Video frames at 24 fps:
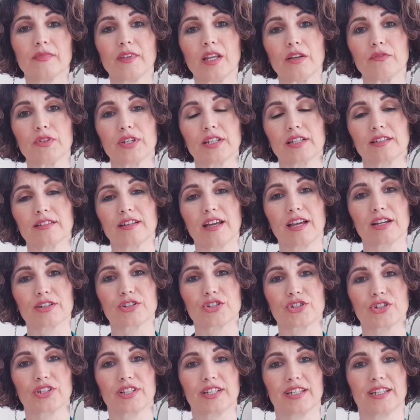we can
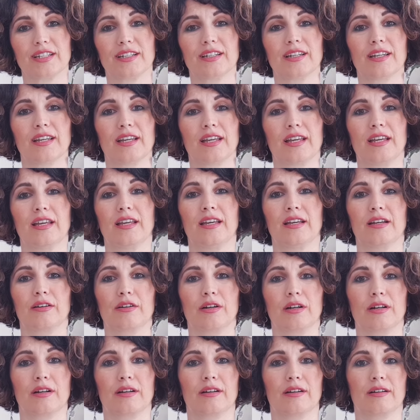actually,
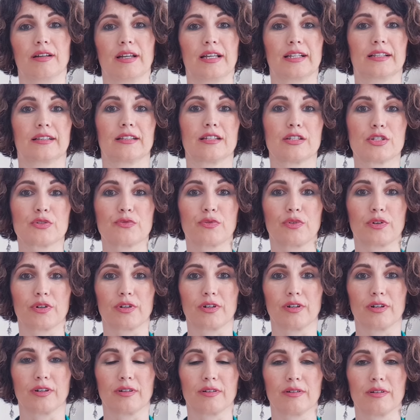at least for
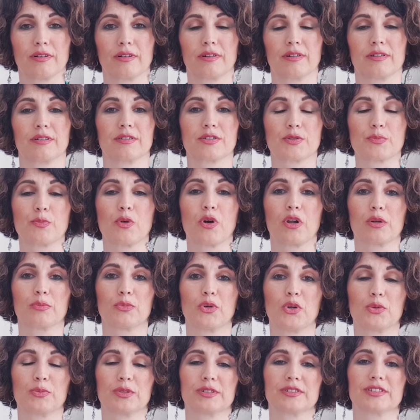a small
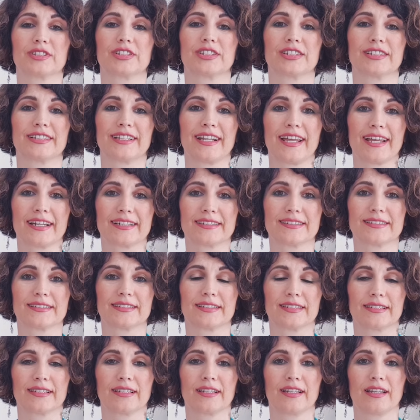moment, connect
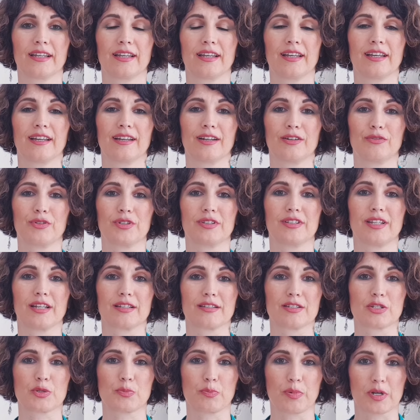with
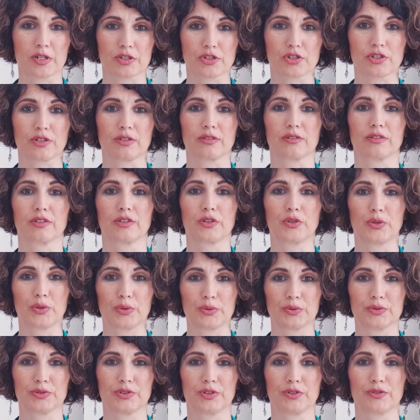that special
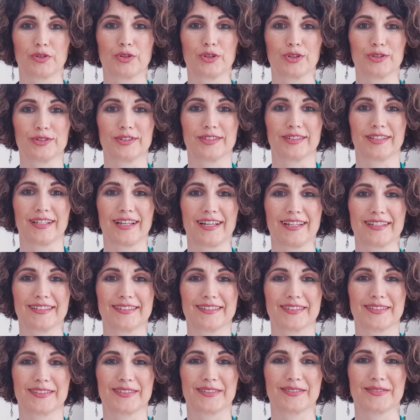code of golden light.
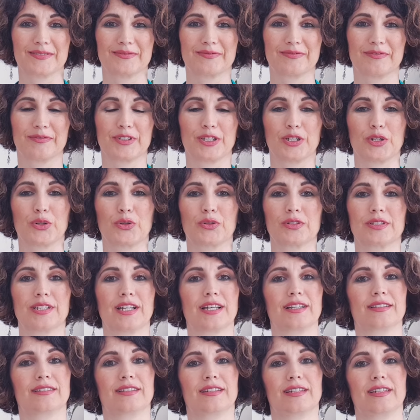We know
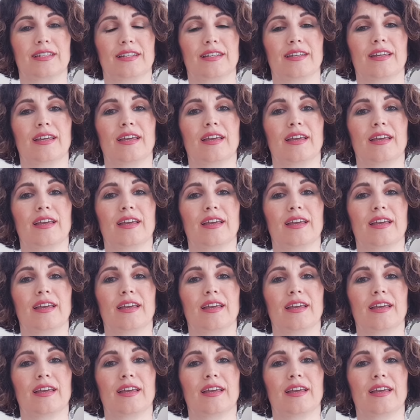that the